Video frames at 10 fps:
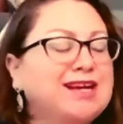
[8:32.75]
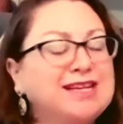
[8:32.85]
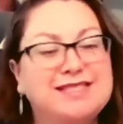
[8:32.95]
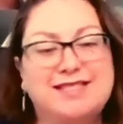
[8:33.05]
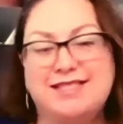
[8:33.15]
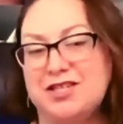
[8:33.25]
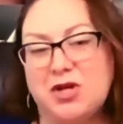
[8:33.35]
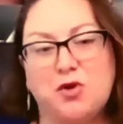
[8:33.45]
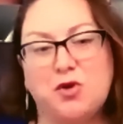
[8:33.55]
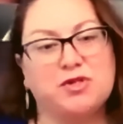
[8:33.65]
still
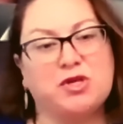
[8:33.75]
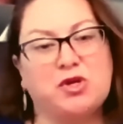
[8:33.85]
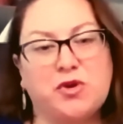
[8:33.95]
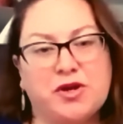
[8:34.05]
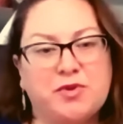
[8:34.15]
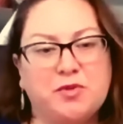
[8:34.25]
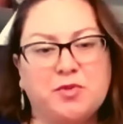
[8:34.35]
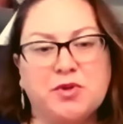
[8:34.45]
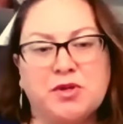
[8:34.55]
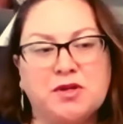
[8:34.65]
openly queer
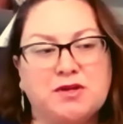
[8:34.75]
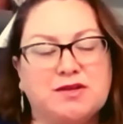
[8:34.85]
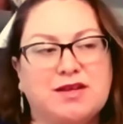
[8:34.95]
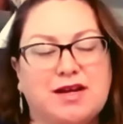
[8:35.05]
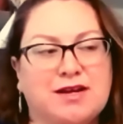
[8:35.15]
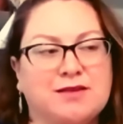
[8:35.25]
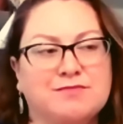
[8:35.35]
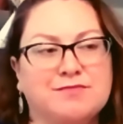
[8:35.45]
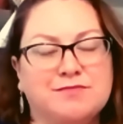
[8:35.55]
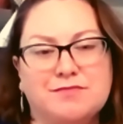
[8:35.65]
people
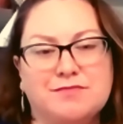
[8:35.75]
um